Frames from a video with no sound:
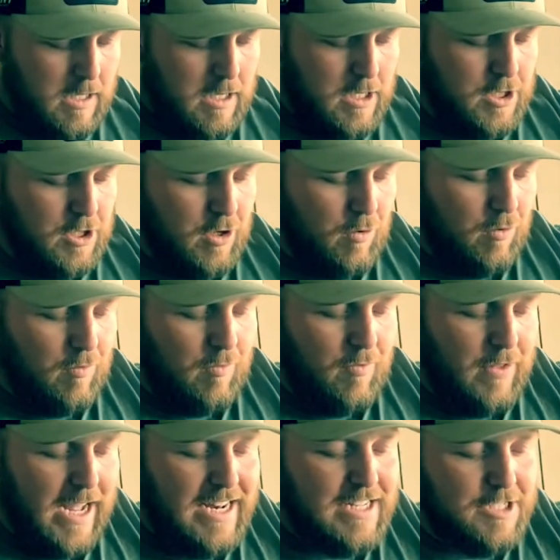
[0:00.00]
So
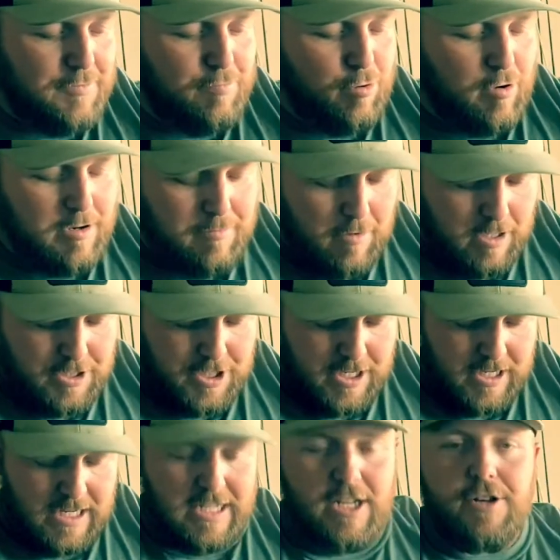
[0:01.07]
that is pretty much it
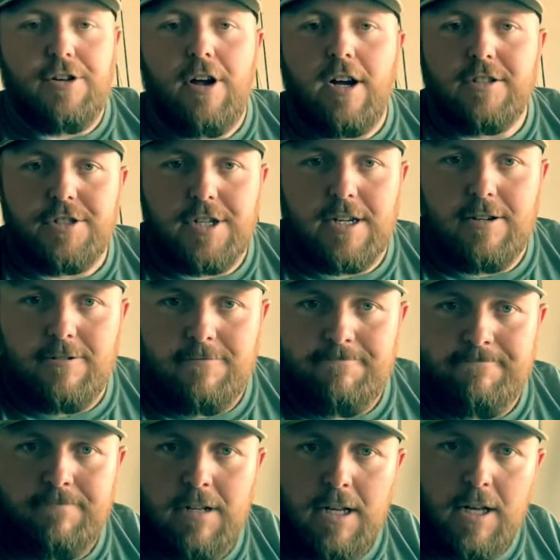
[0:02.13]
in a nutshell
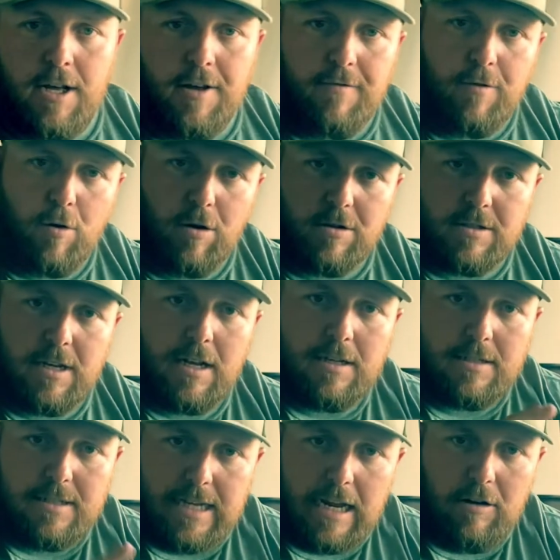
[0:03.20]
as far as
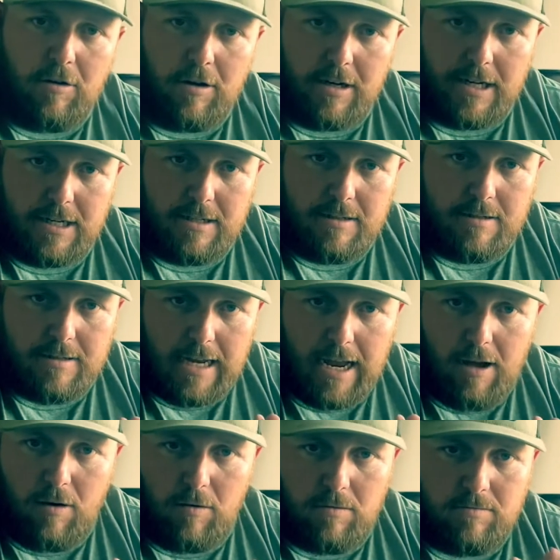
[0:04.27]
saddle hunting.
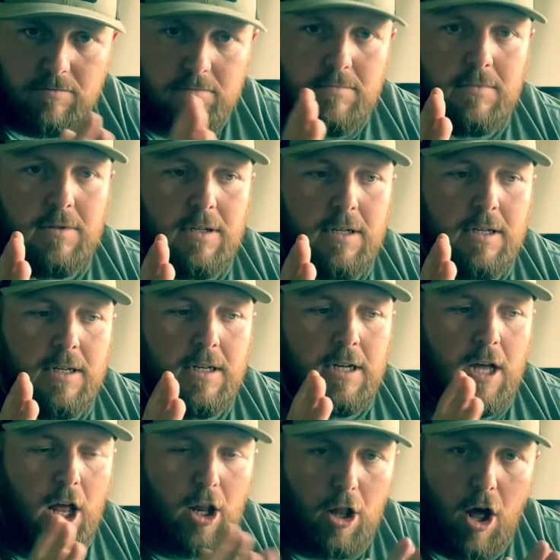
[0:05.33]
Now,
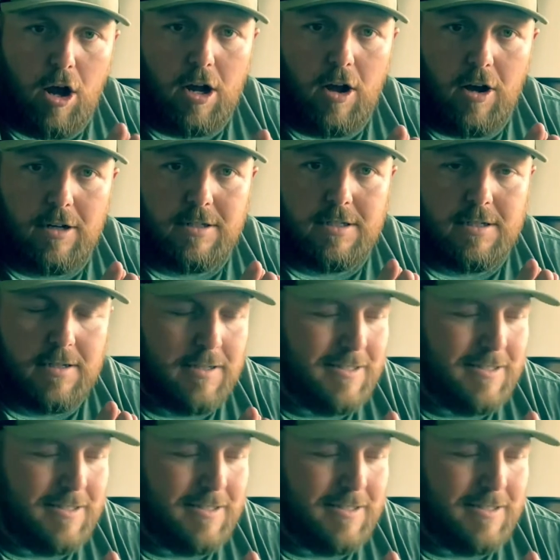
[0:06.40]
lock-ons.